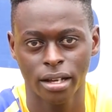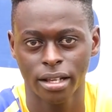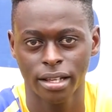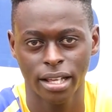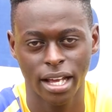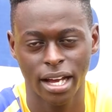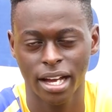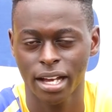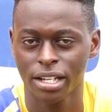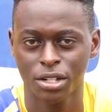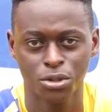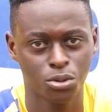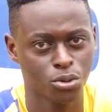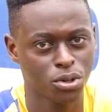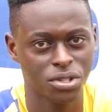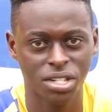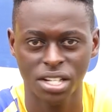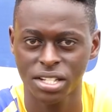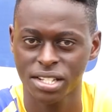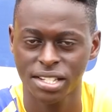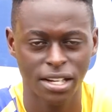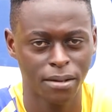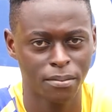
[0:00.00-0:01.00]
Yeah, it
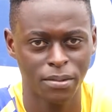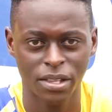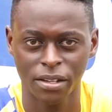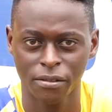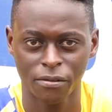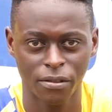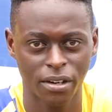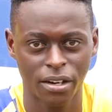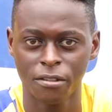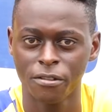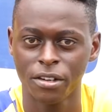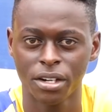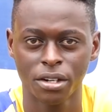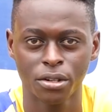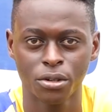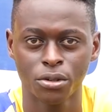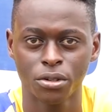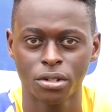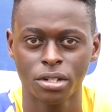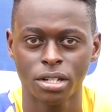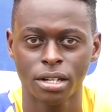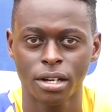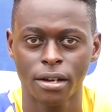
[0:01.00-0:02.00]
wasn't something very, very
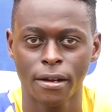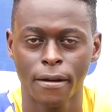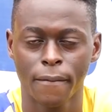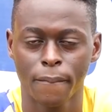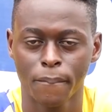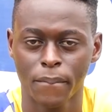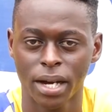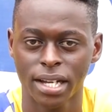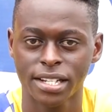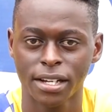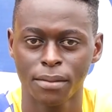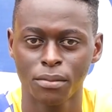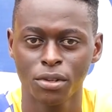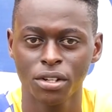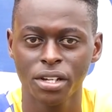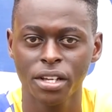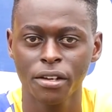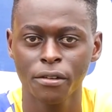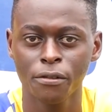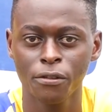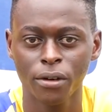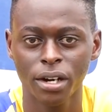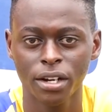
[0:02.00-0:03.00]
good. But I'm
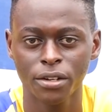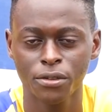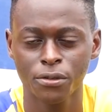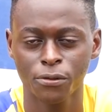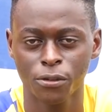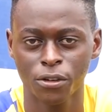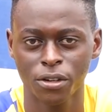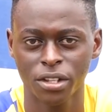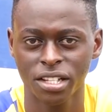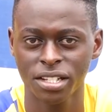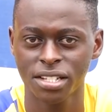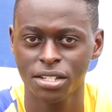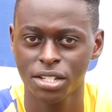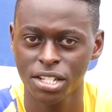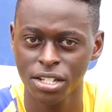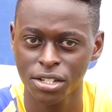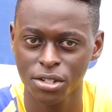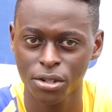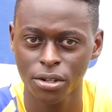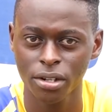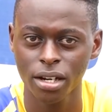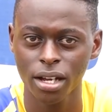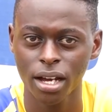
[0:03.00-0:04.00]
looking forward for this
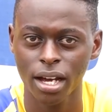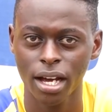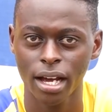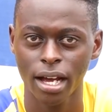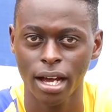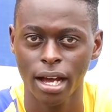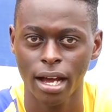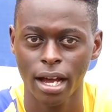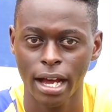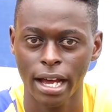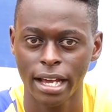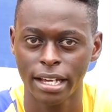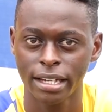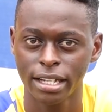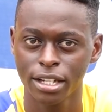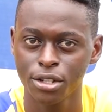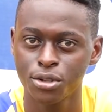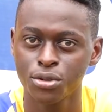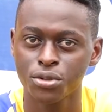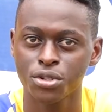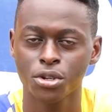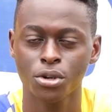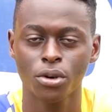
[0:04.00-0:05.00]
season. I
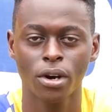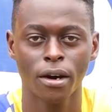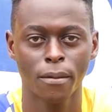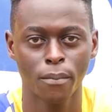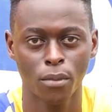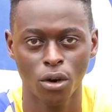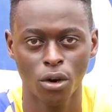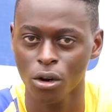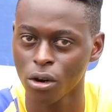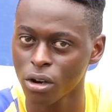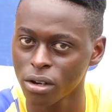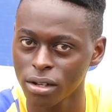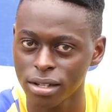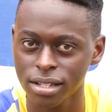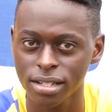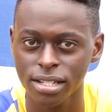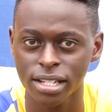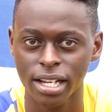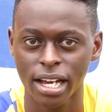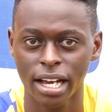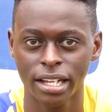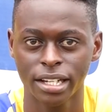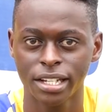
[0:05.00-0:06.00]
need to score
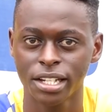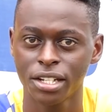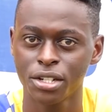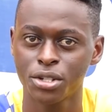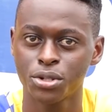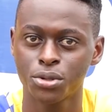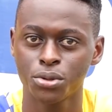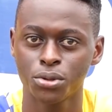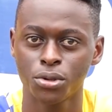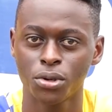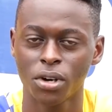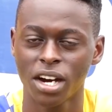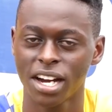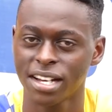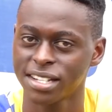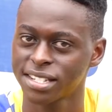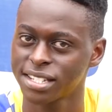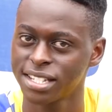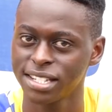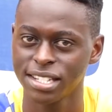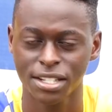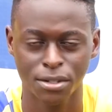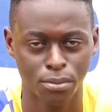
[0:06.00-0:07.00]
goals. I need to
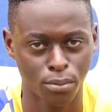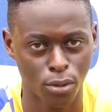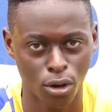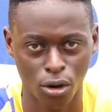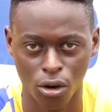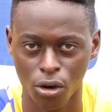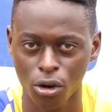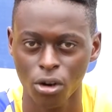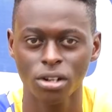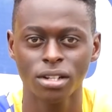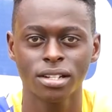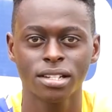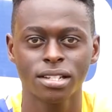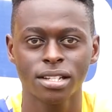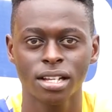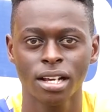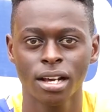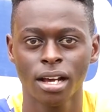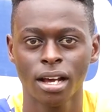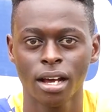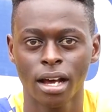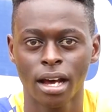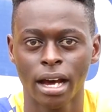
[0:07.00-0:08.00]
assist more goals.
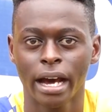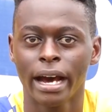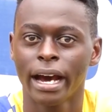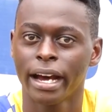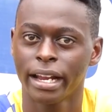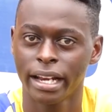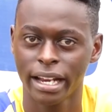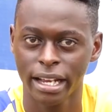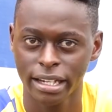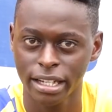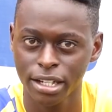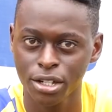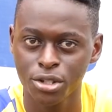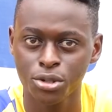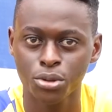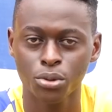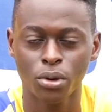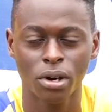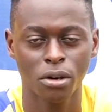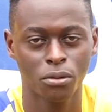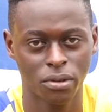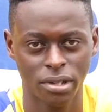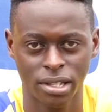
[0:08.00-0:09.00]
And I need to
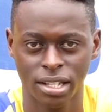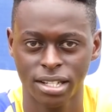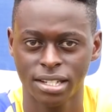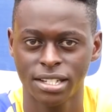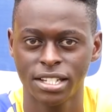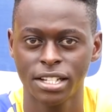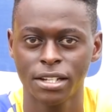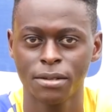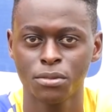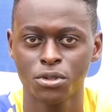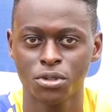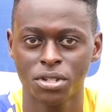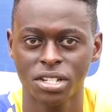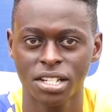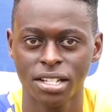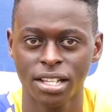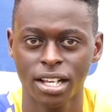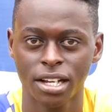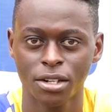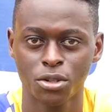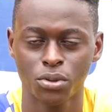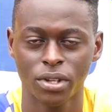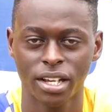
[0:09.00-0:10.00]
work with the team to see
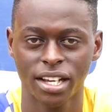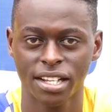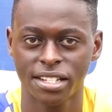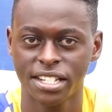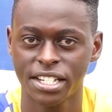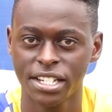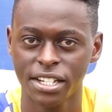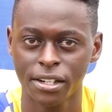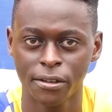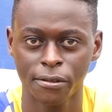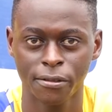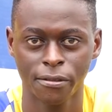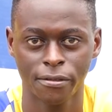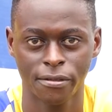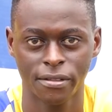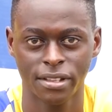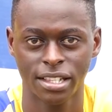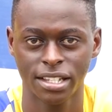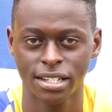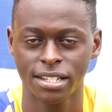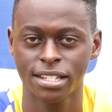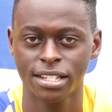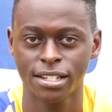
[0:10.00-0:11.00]
that we achieve
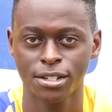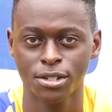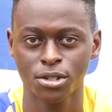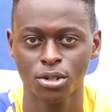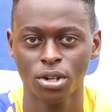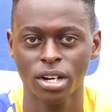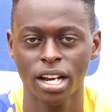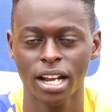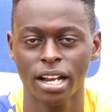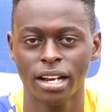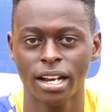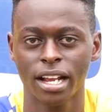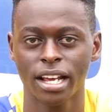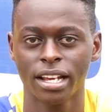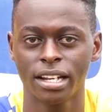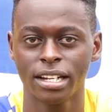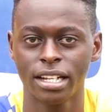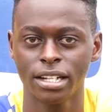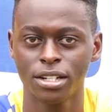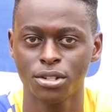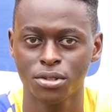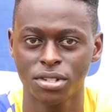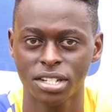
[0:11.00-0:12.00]
this season. And I
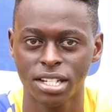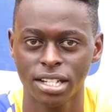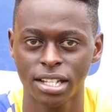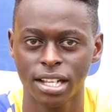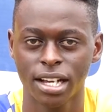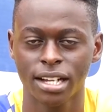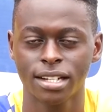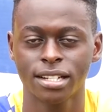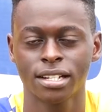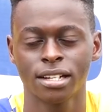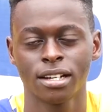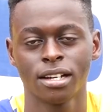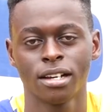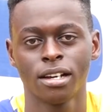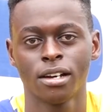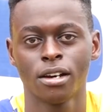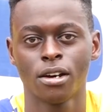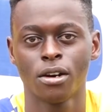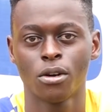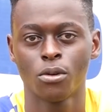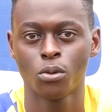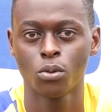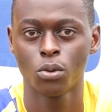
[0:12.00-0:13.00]
need to see that
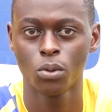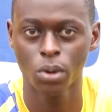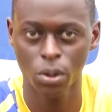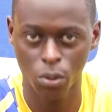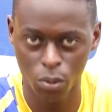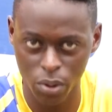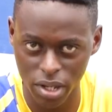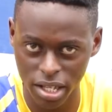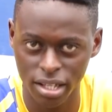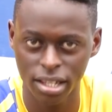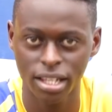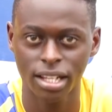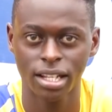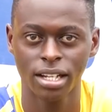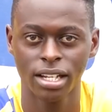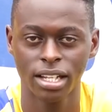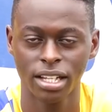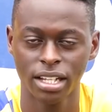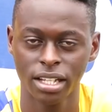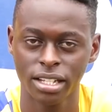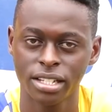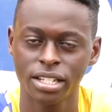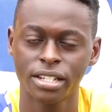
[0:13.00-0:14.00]
we win the
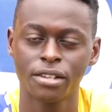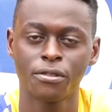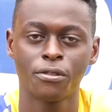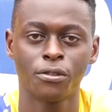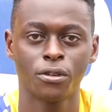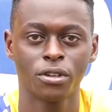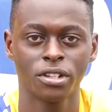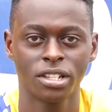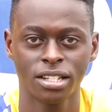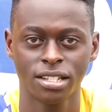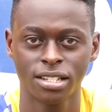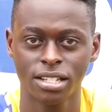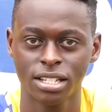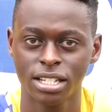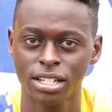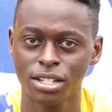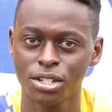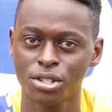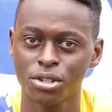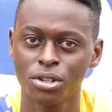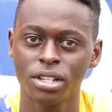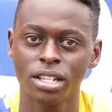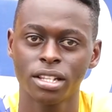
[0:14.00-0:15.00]
league for this
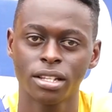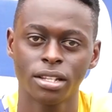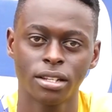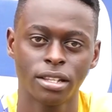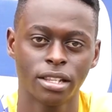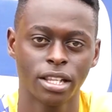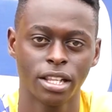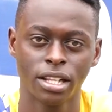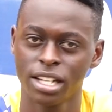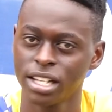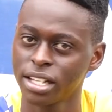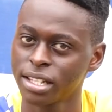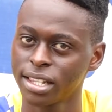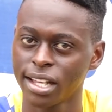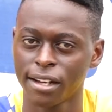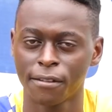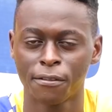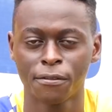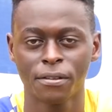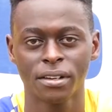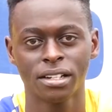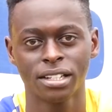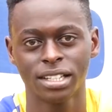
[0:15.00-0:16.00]
season, the league that
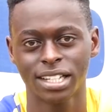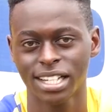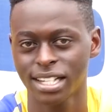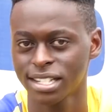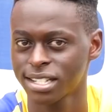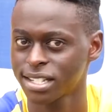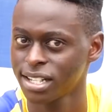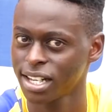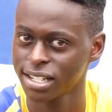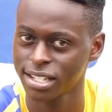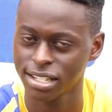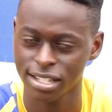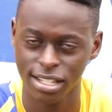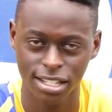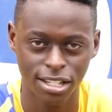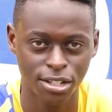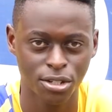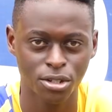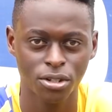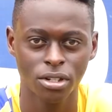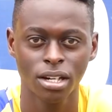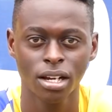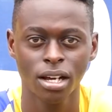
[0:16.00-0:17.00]
failed us last
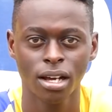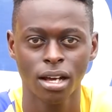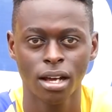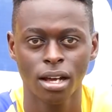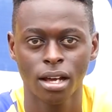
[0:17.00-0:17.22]
season,